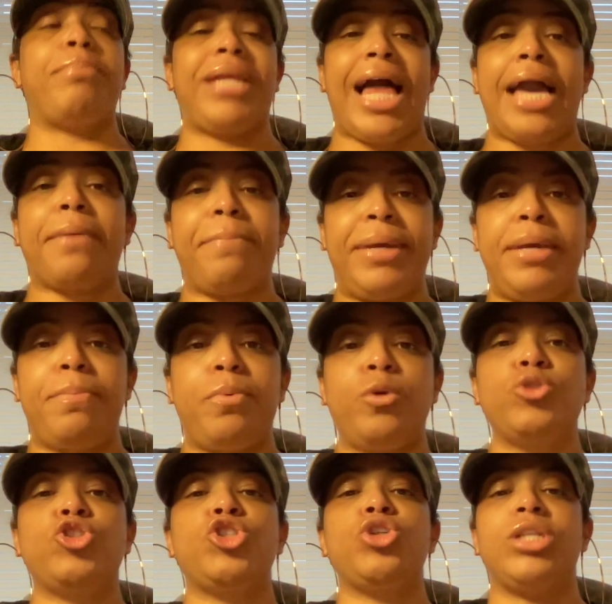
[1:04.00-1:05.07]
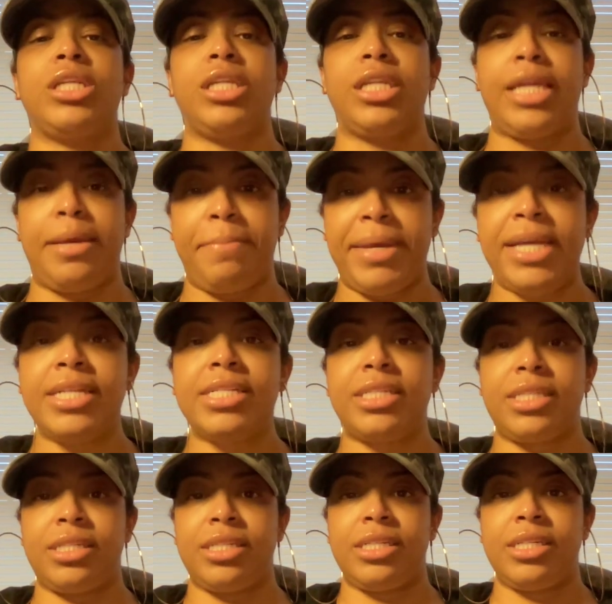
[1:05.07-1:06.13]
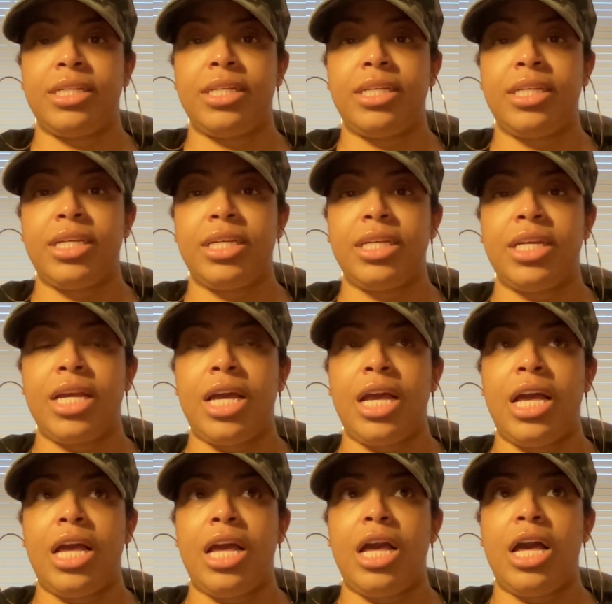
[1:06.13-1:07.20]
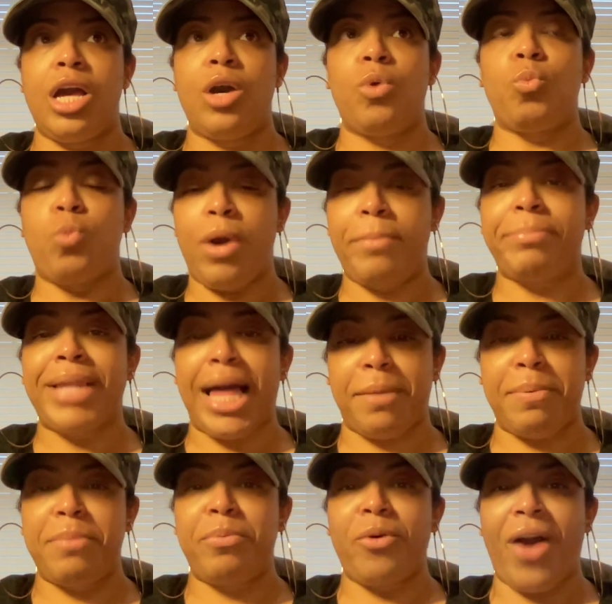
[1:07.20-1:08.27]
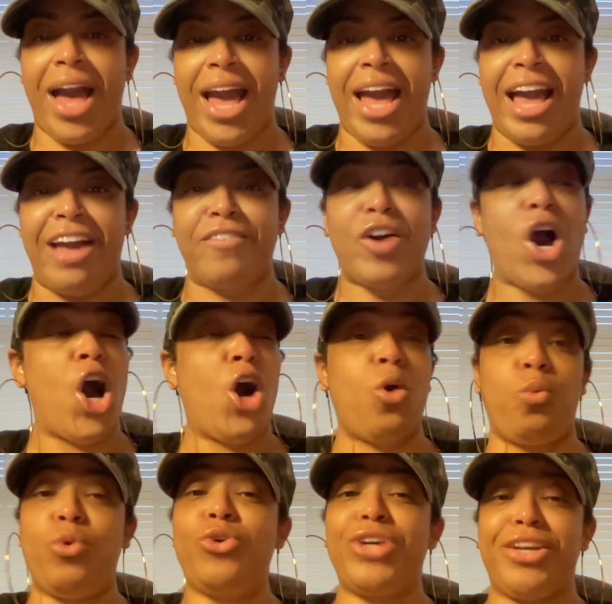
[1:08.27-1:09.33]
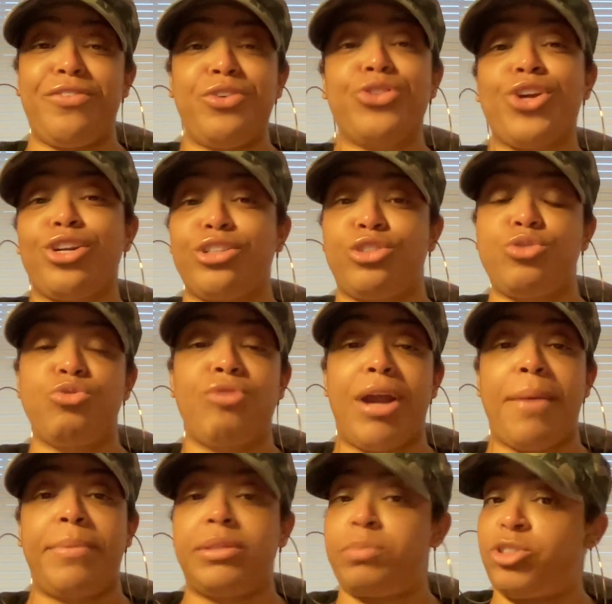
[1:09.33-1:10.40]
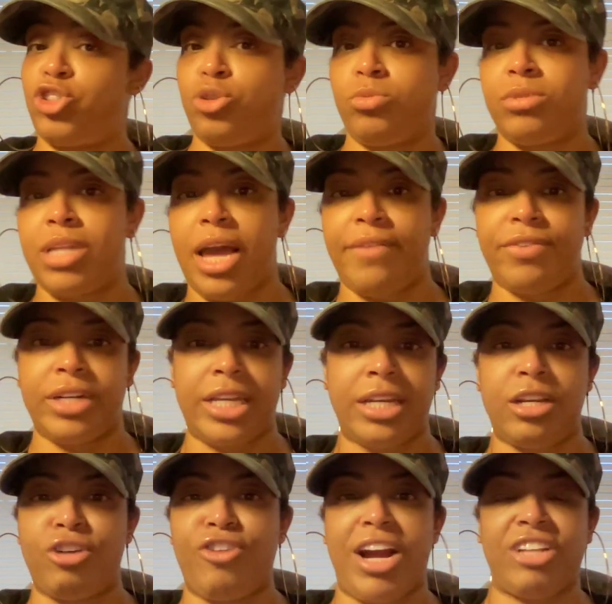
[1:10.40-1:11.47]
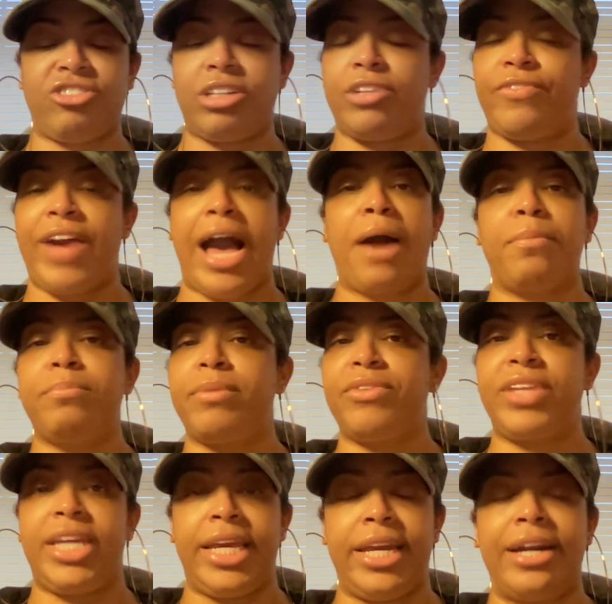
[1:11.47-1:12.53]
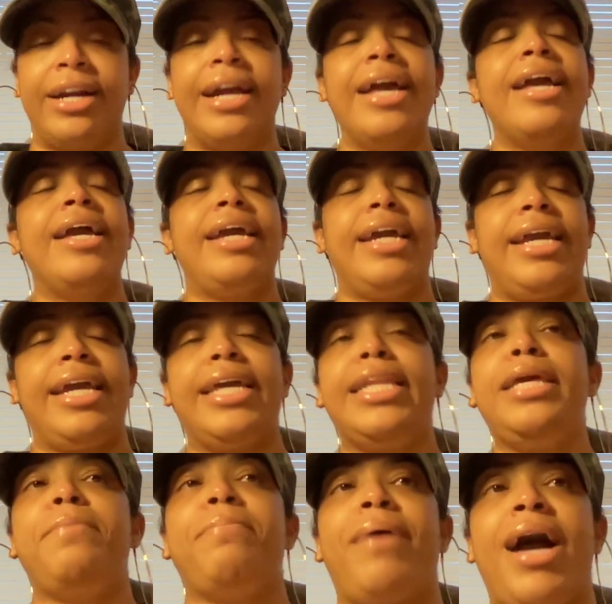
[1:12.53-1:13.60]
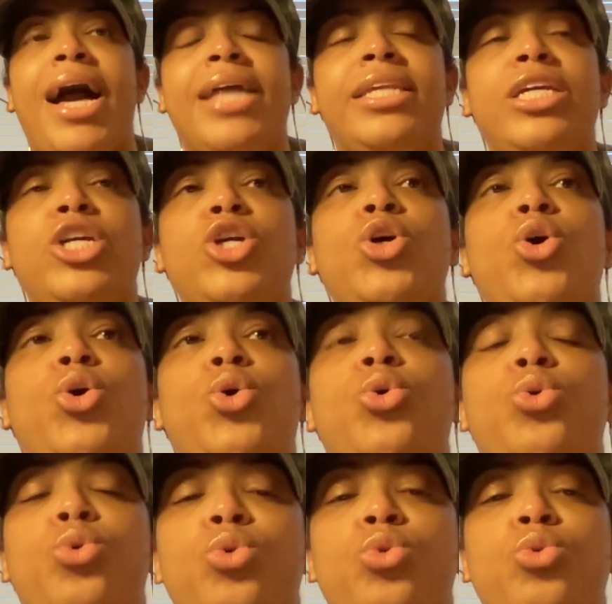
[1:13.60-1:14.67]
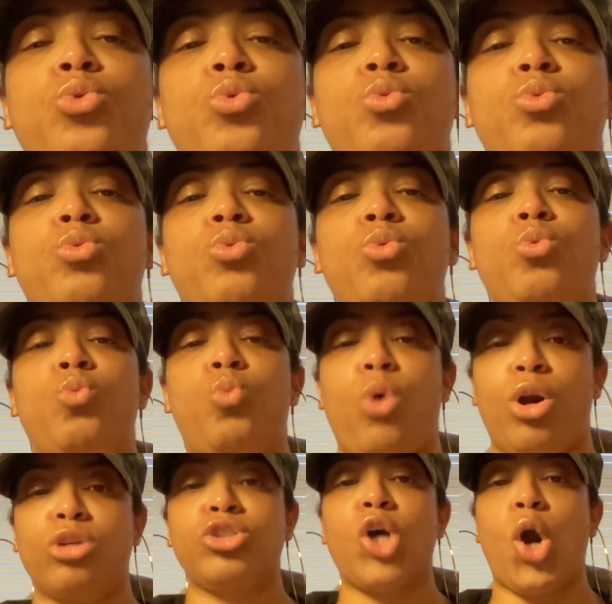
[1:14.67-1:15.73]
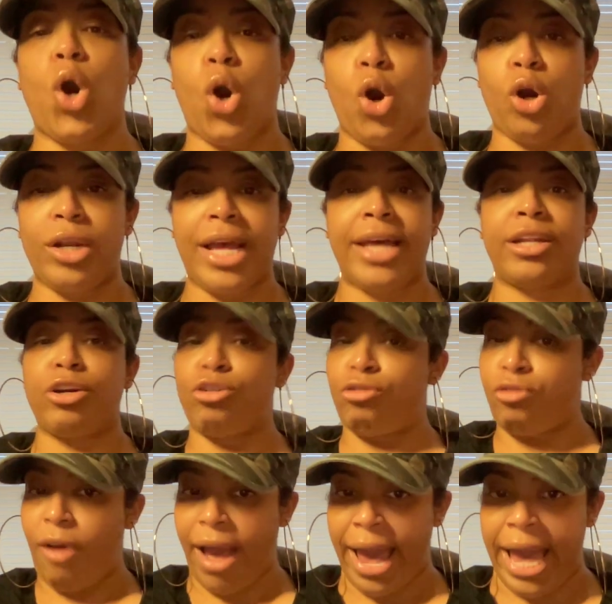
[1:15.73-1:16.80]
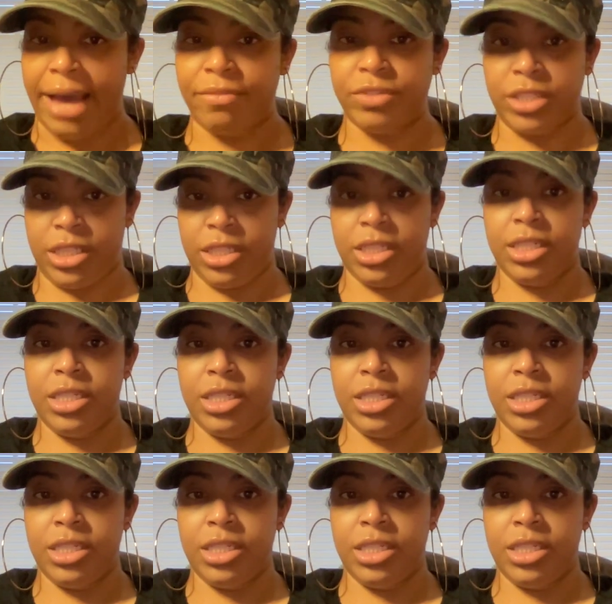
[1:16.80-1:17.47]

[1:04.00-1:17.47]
black people to limit what black people have. Oh, we'll give you 32 Grammys, but you'll never get congratulated for album of the year. Anybody who works hard at a craft,